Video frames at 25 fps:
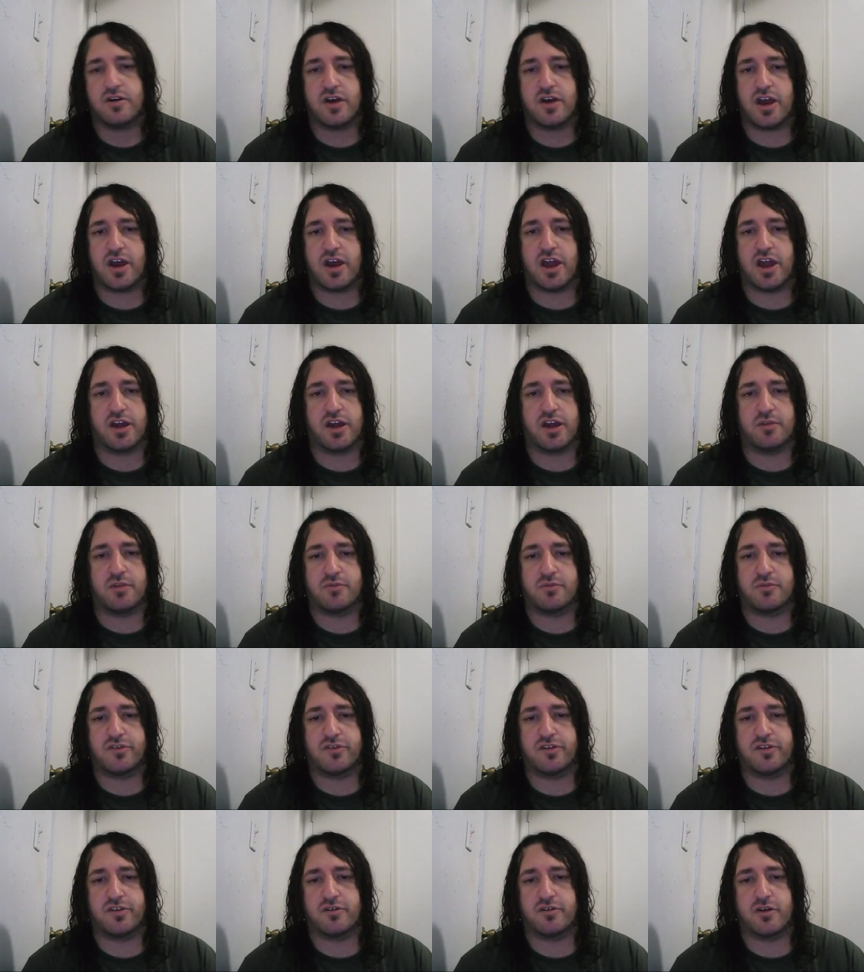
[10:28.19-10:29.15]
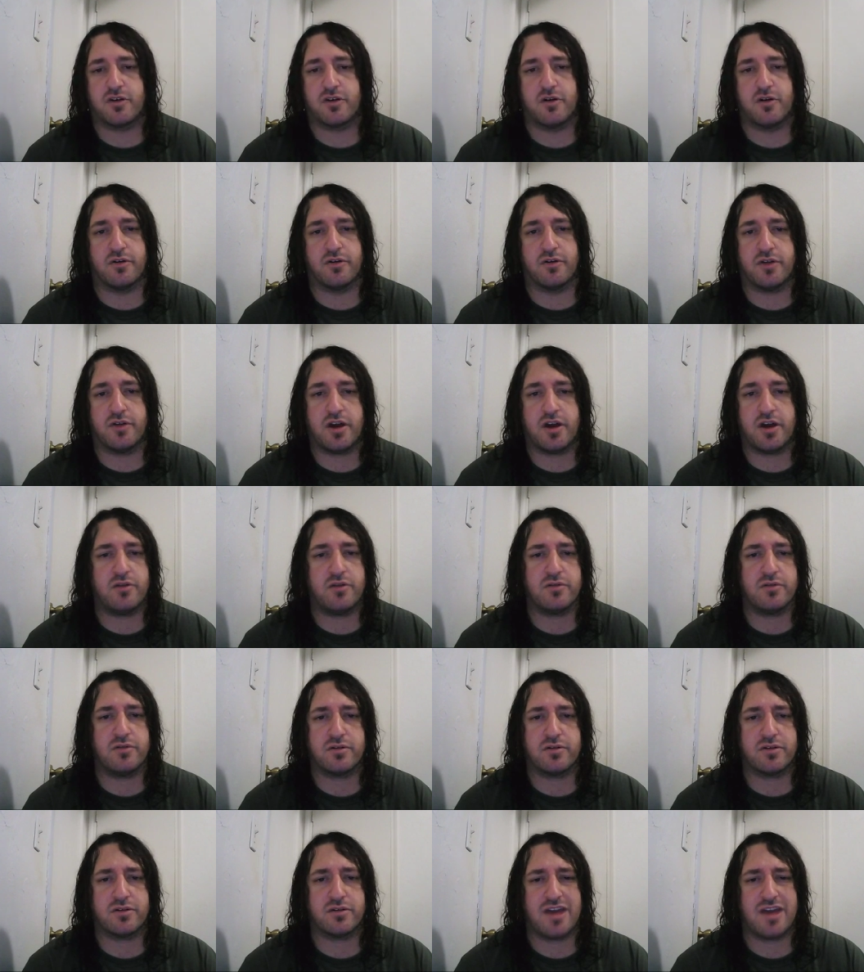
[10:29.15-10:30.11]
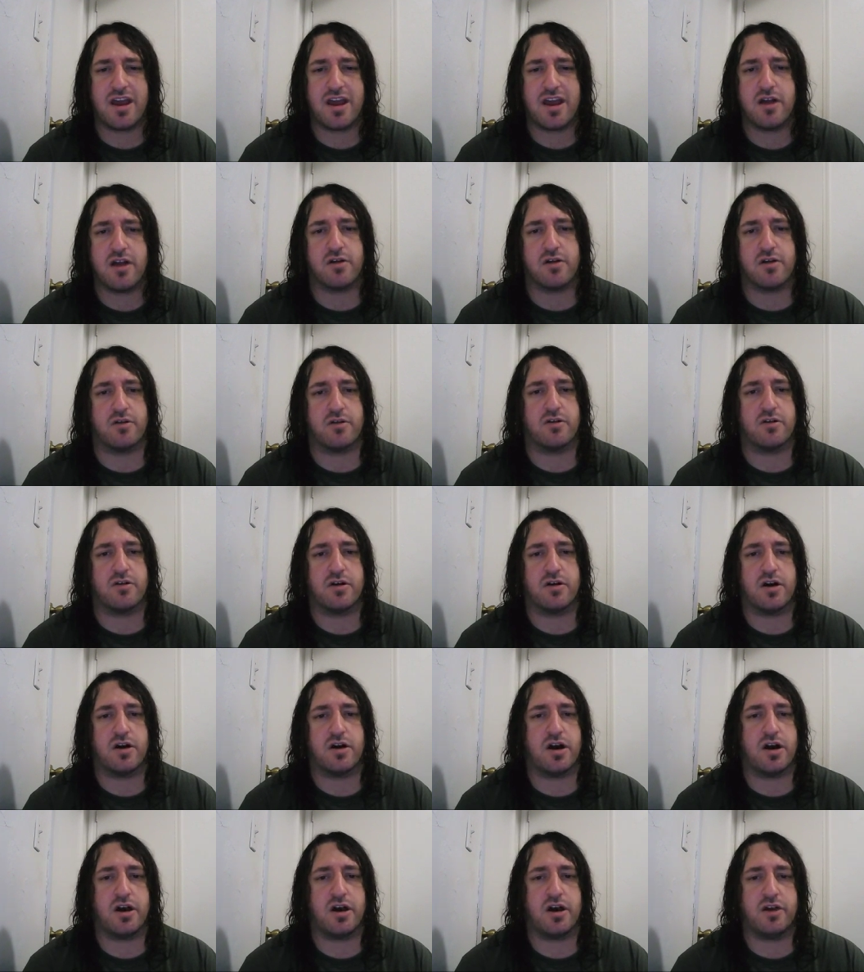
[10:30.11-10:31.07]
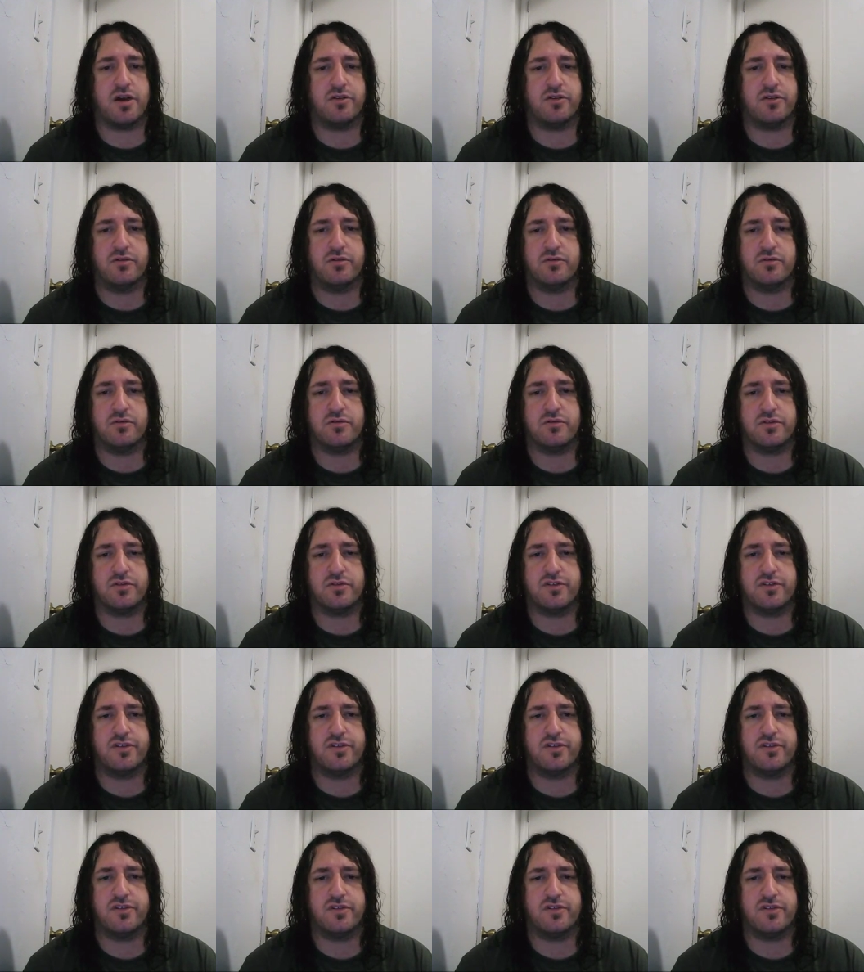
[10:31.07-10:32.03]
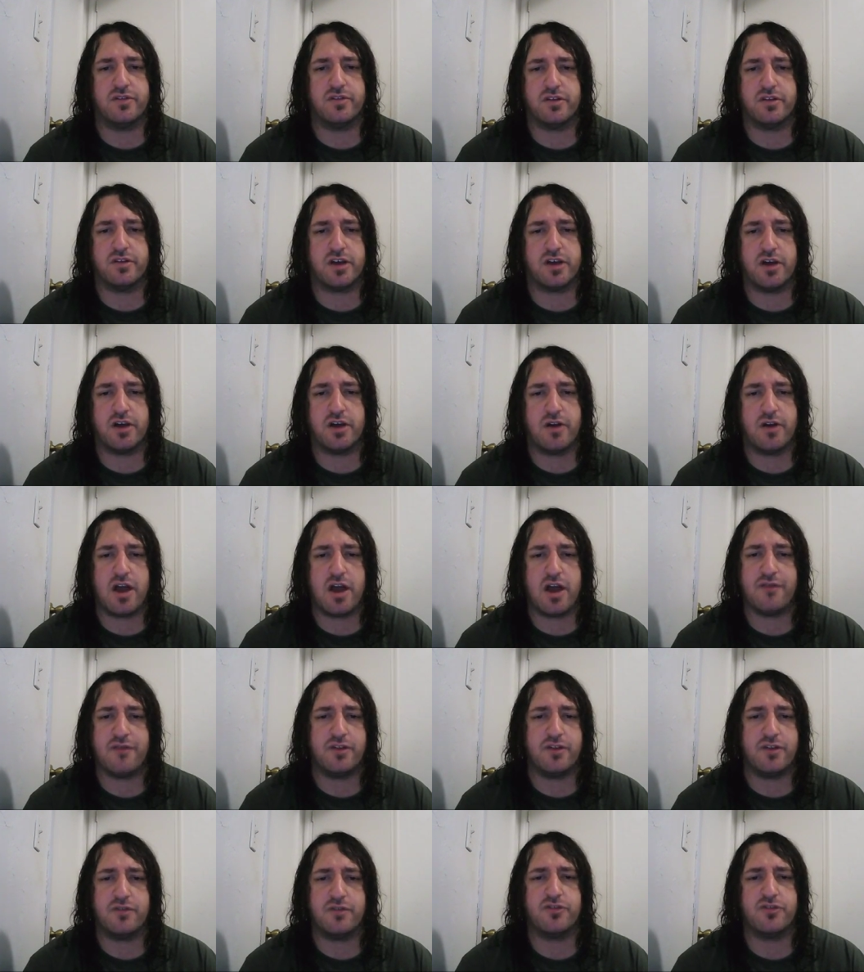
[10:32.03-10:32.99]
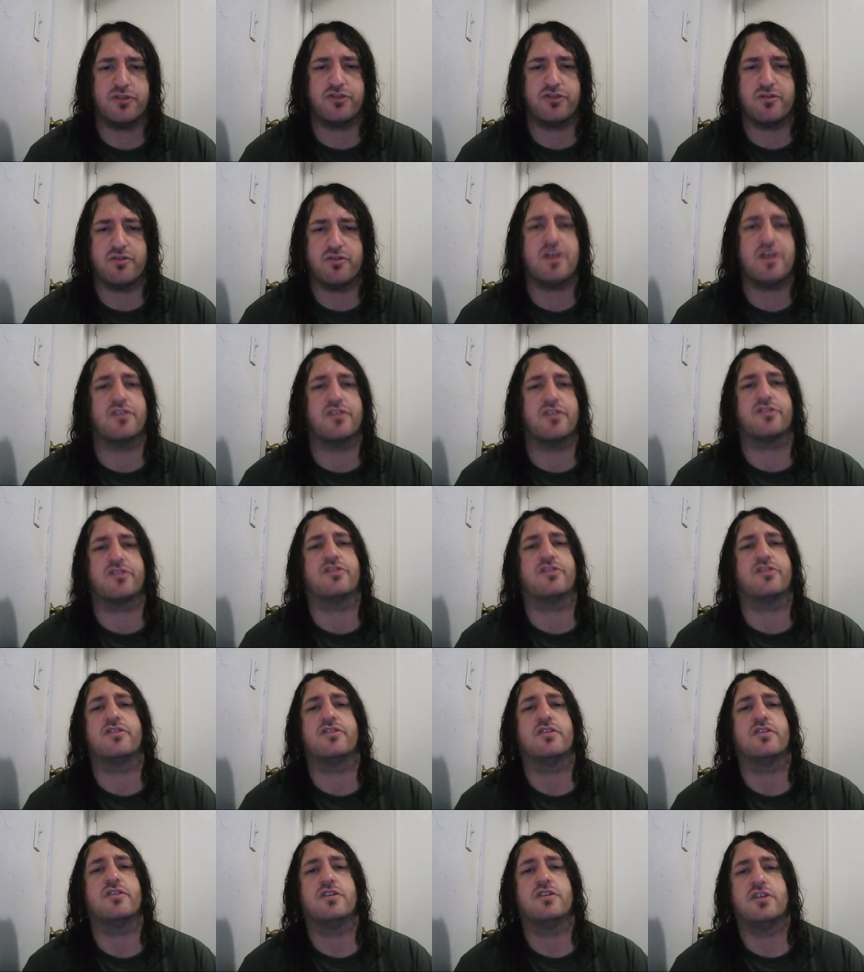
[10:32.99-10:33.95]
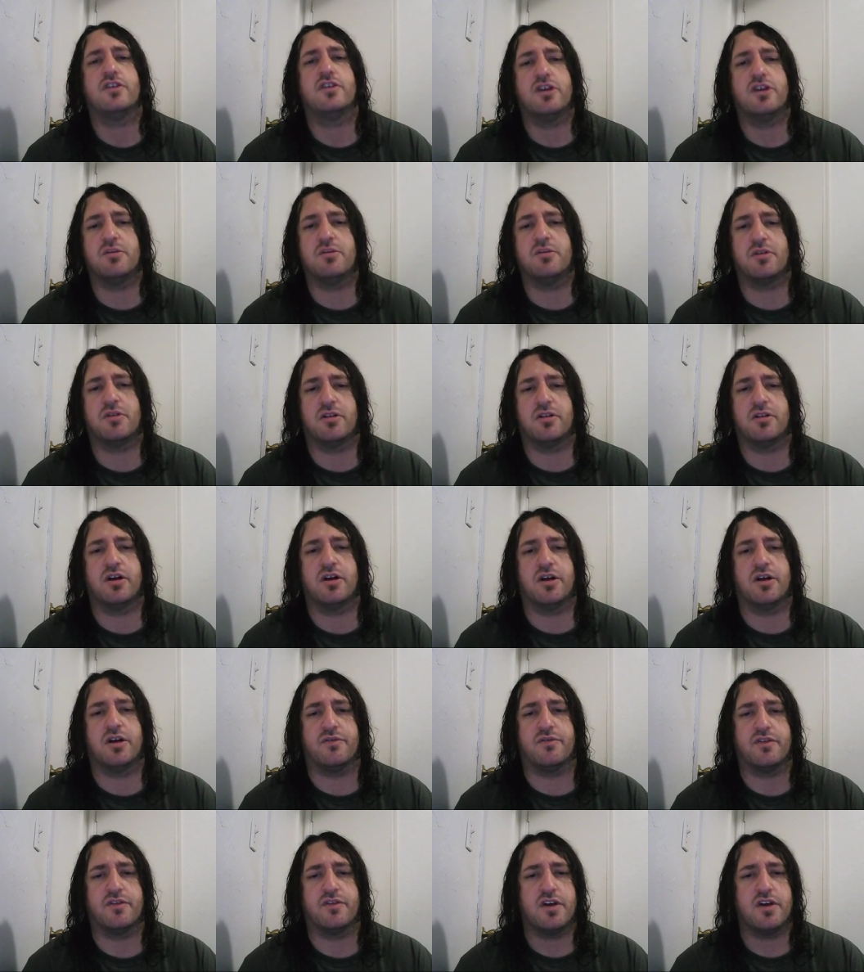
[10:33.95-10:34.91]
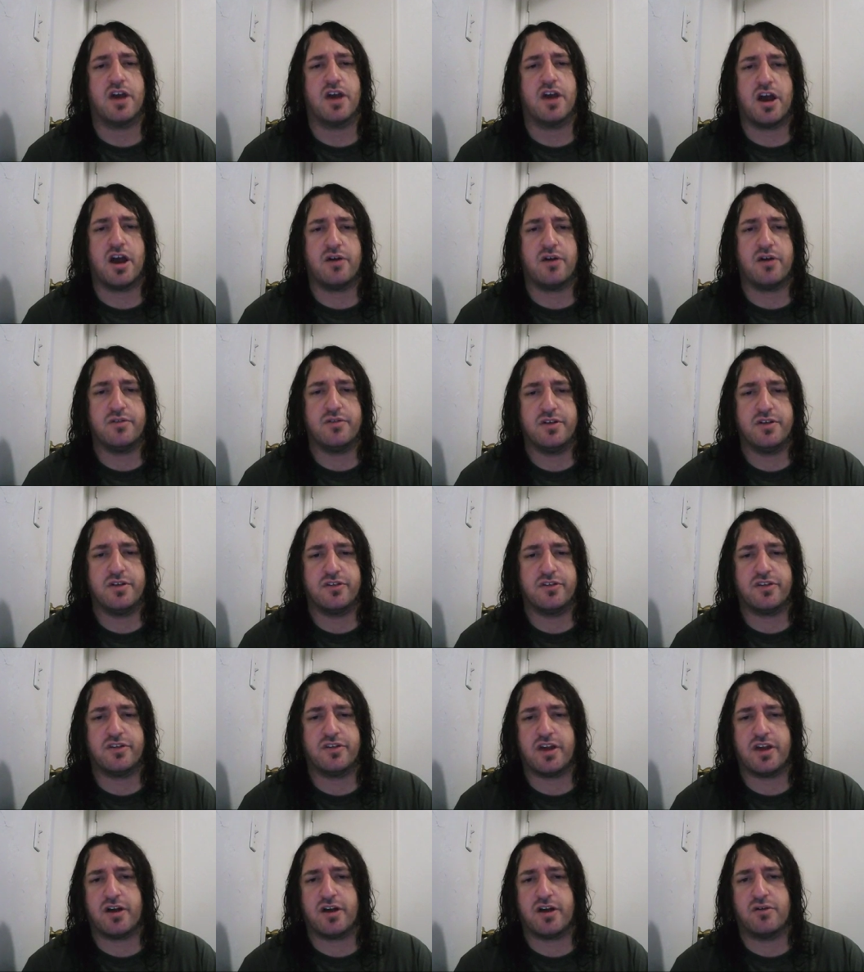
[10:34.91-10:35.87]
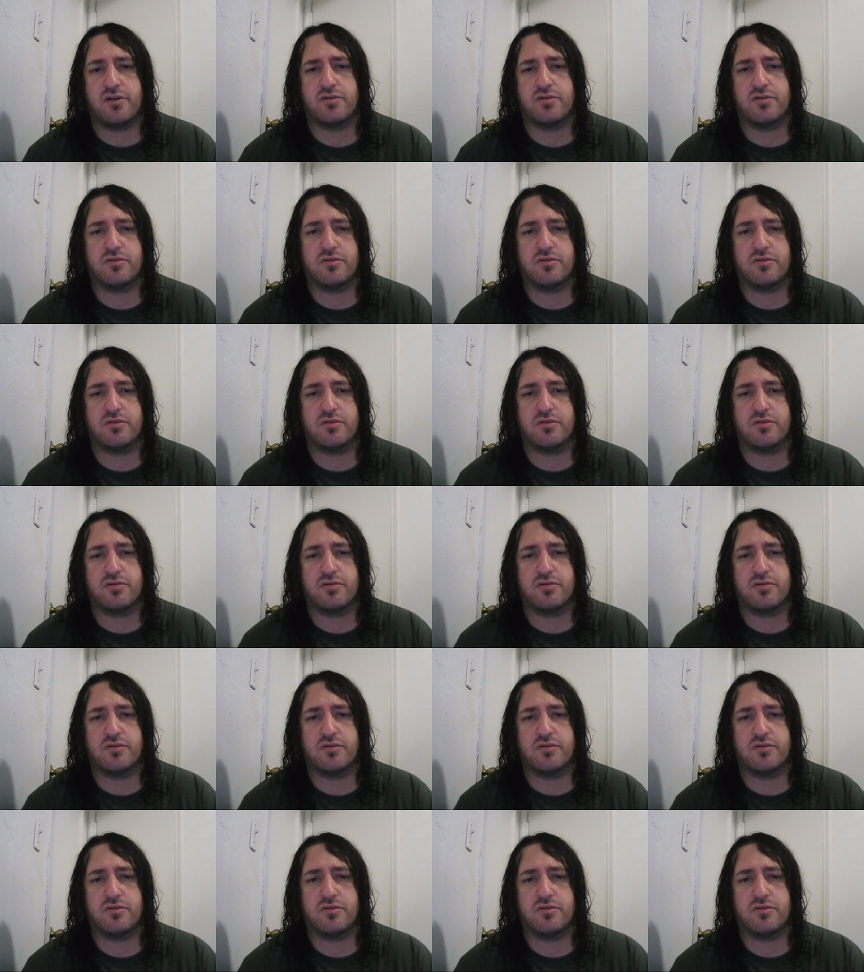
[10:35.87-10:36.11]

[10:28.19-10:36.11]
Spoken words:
And I'm sitting here going, I don't care. I don't. This isn't. I have enough stress in my life. I don't need to now,